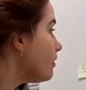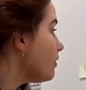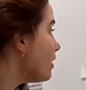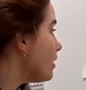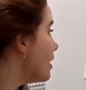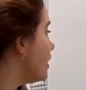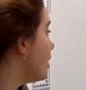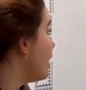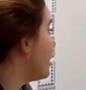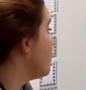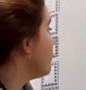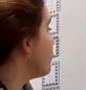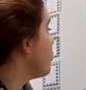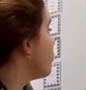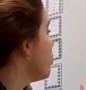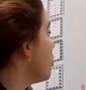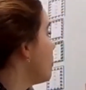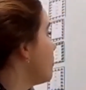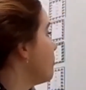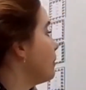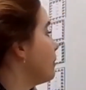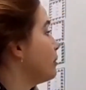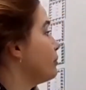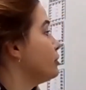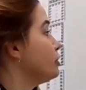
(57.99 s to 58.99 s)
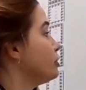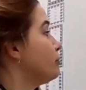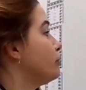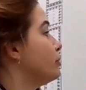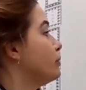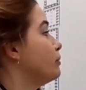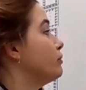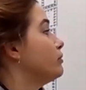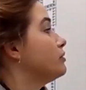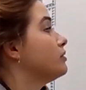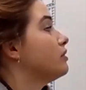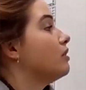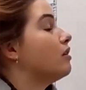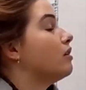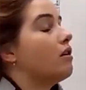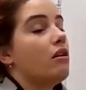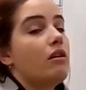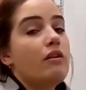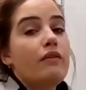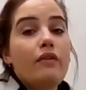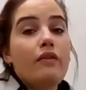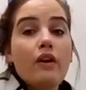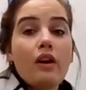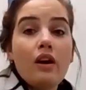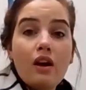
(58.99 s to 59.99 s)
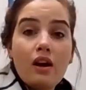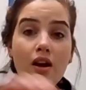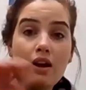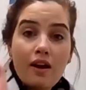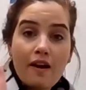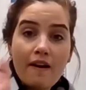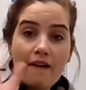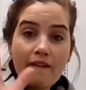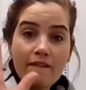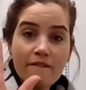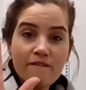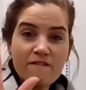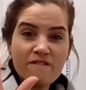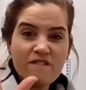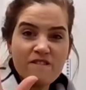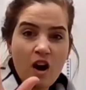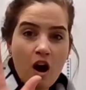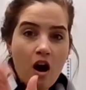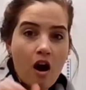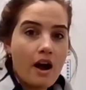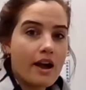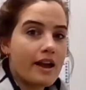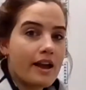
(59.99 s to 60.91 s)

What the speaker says: And I've got multiples of 5,